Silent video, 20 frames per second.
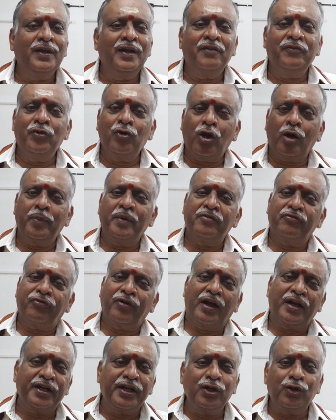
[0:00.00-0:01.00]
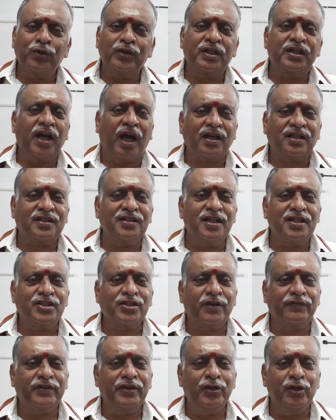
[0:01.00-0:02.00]
We would have been flung into the darkness
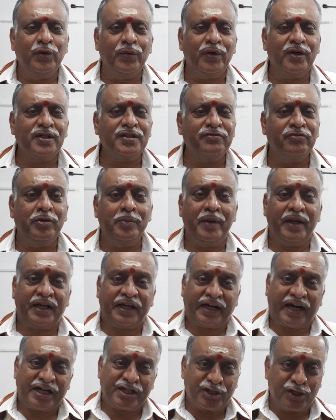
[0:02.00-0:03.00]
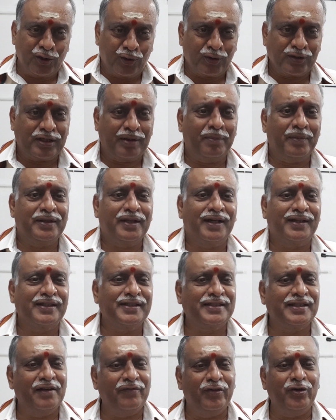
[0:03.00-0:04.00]
of the universe. We may crash into some other
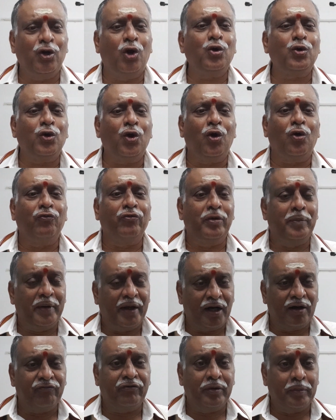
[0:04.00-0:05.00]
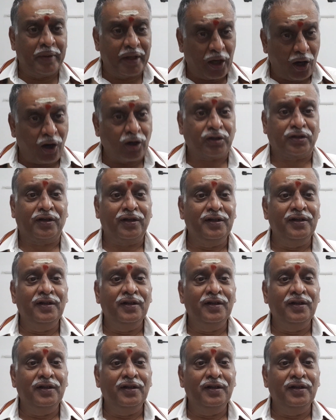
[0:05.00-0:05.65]
thing. We don't know. We may not.